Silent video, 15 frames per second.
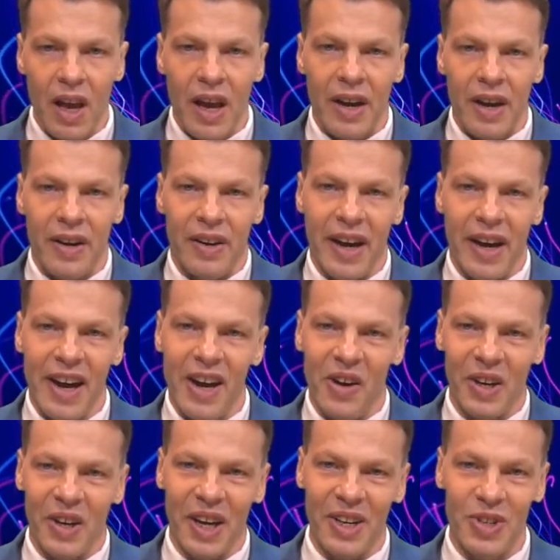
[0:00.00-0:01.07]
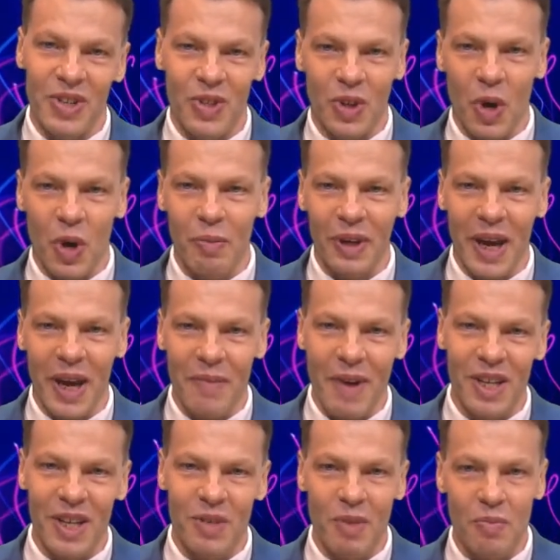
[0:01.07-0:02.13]
Now, okay, just to complicate
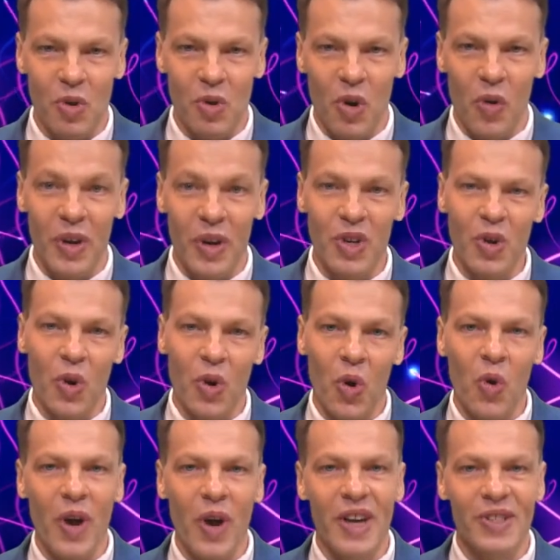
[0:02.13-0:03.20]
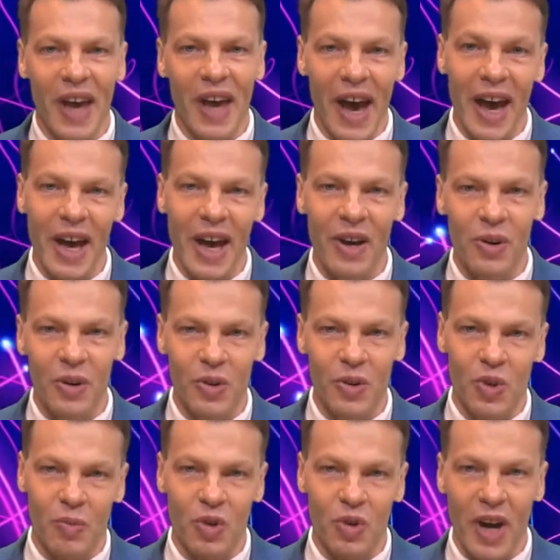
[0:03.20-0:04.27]
matters a bit more, we don't always add or
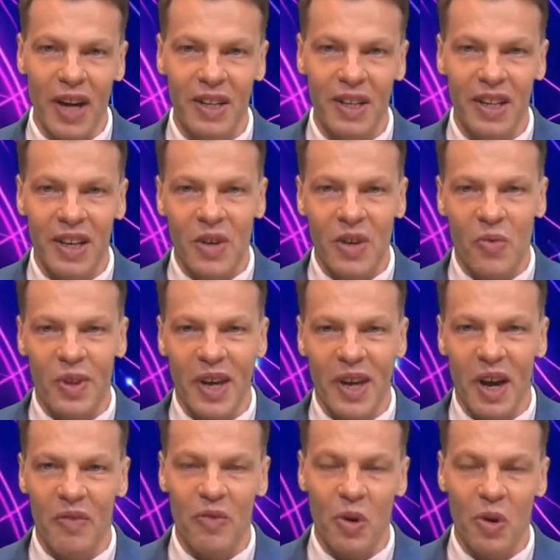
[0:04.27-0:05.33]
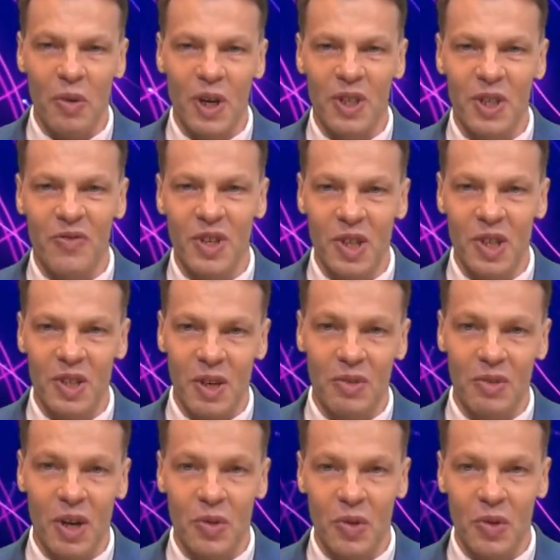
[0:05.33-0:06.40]
subtract with our formulas. Physics,
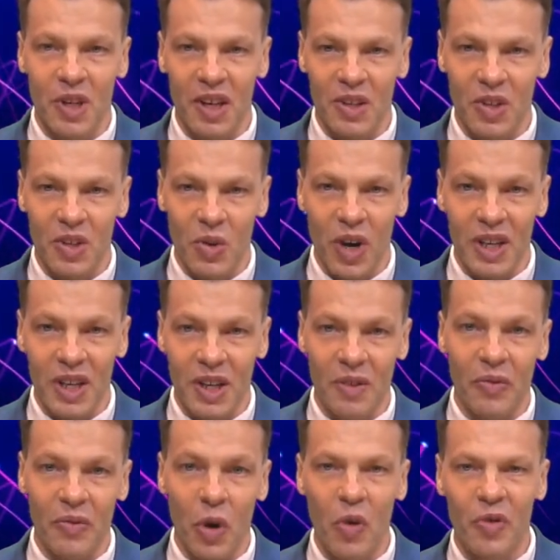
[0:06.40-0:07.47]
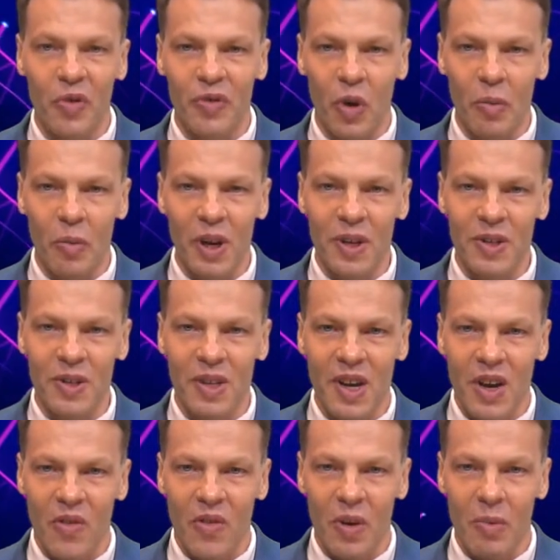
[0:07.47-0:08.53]
sometimes we get quite involved formulas.
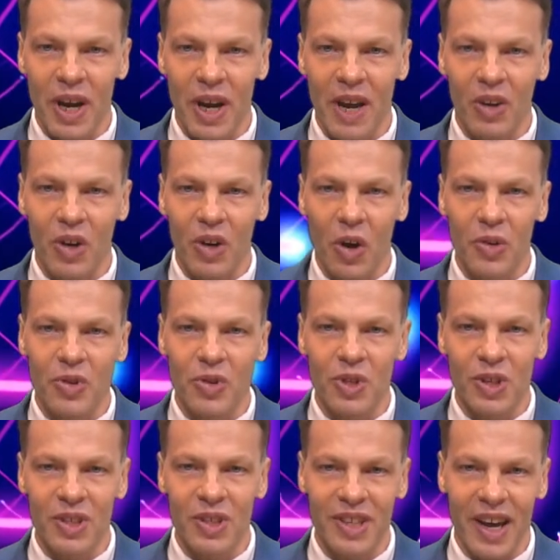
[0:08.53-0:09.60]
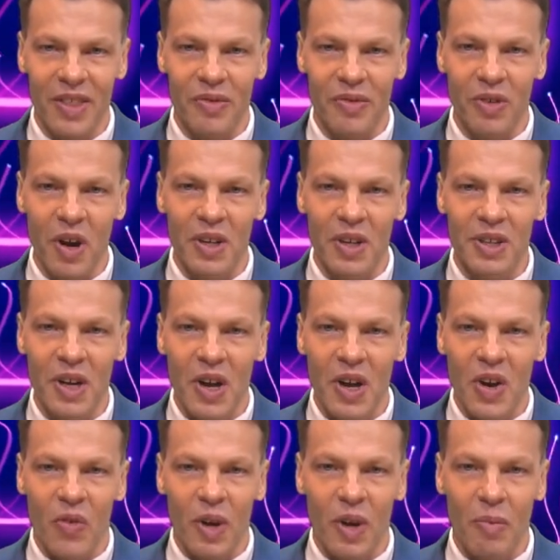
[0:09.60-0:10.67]
We might have a constant out the front,
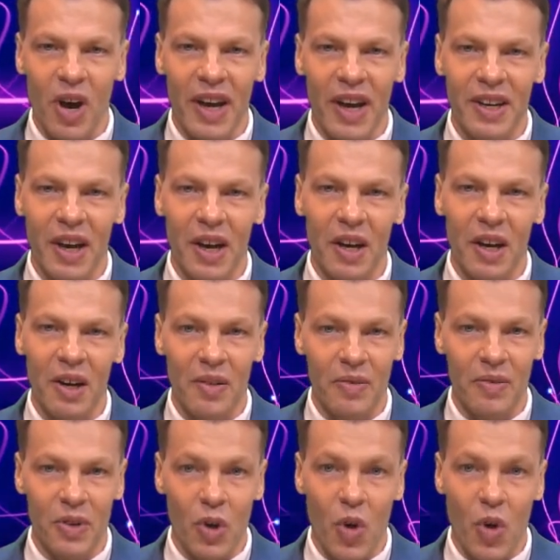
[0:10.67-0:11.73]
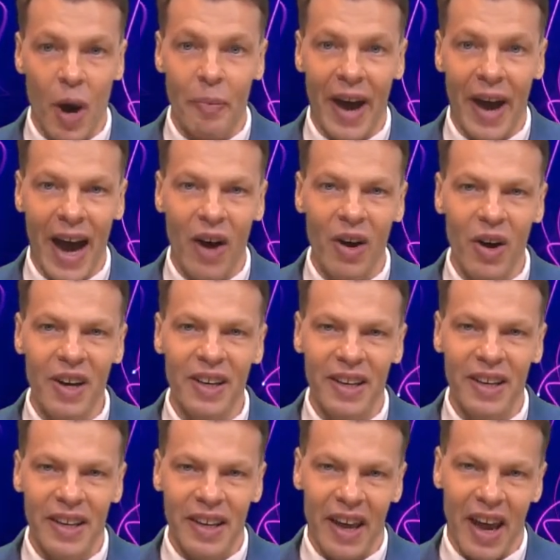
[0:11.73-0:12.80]
we might have, a power,
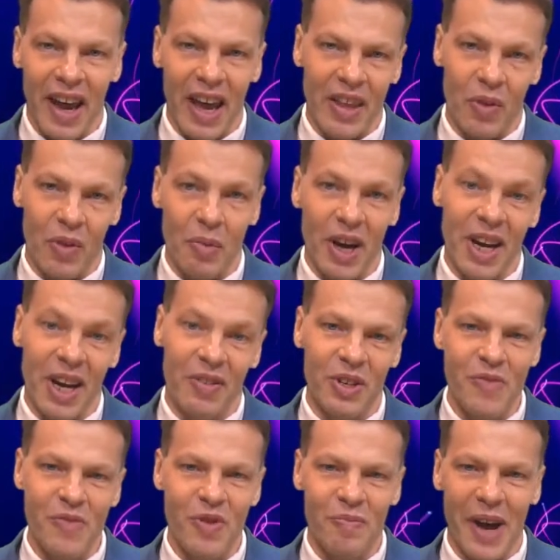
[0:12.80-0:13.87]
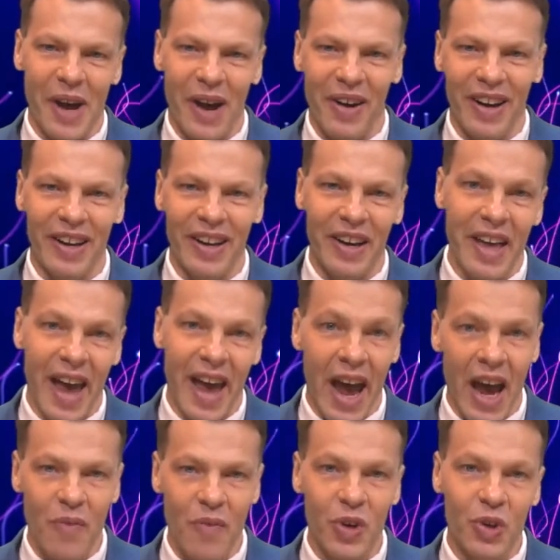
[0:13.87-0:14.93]
and then we might have a different power,
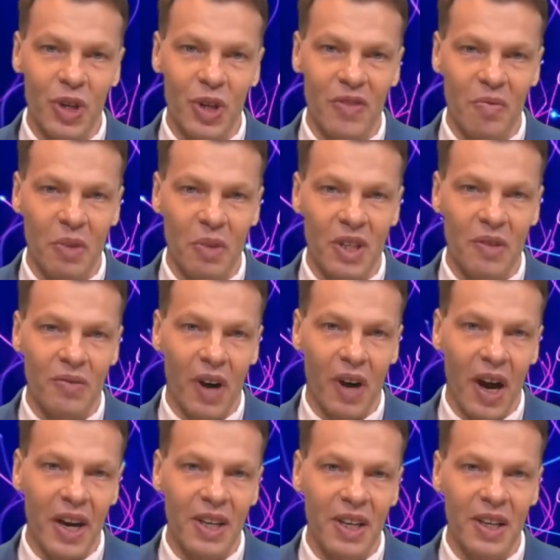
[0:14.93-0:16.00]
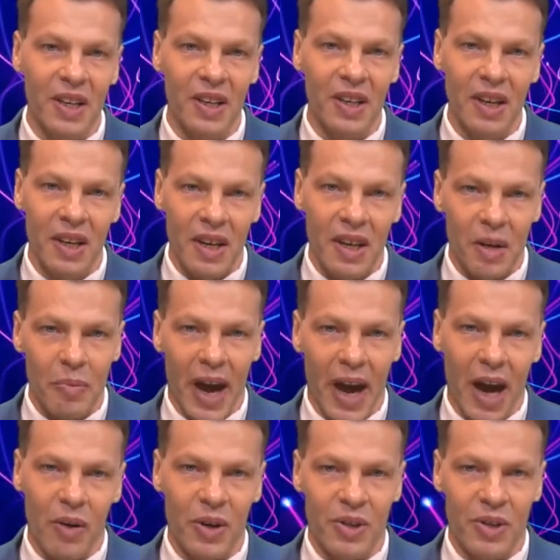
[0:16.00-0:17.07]
and we could even be dividing
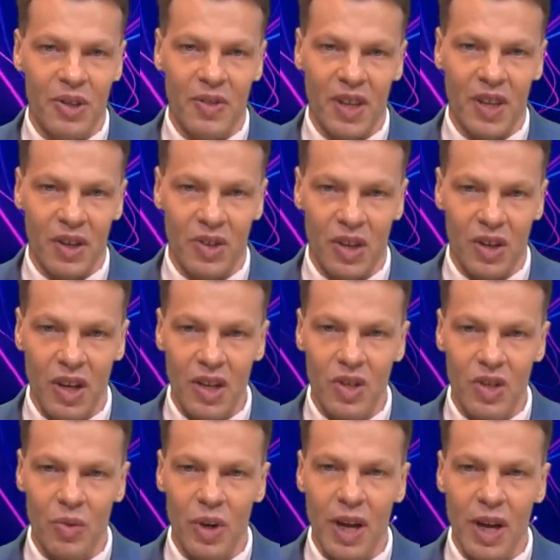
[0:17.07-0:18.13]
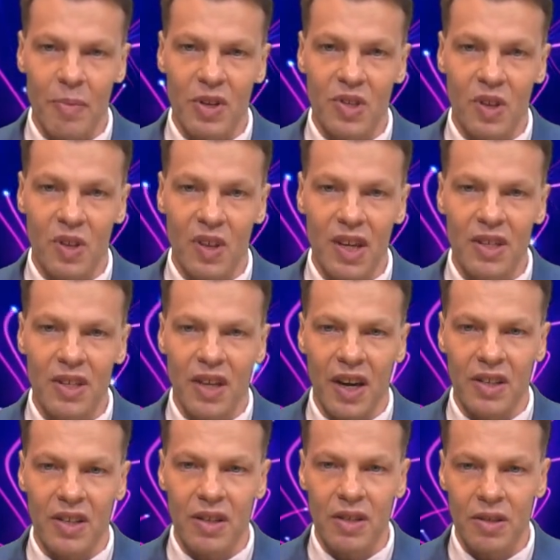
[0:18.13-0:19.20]
powers and things. Okay, so what happens in these
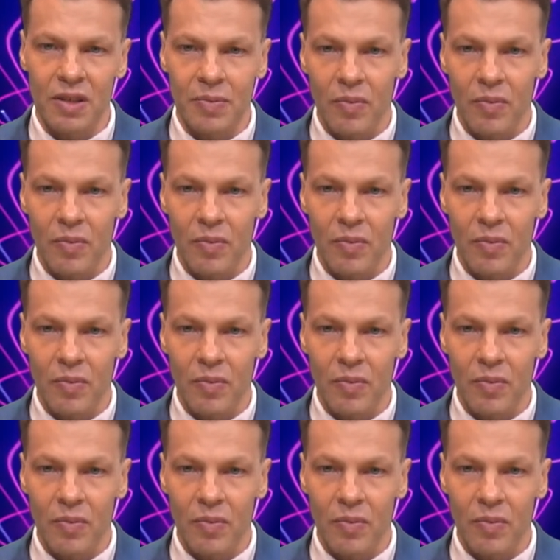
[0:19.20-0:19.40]
cases?